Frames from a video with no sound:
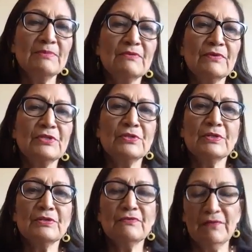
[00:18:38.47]
of which
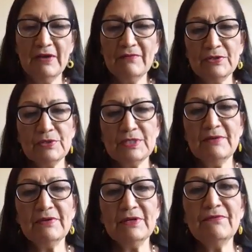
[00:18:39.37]
there's
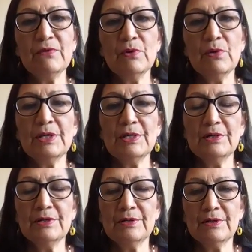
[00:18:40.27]
574 in
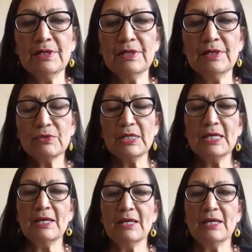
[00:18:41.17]
our country.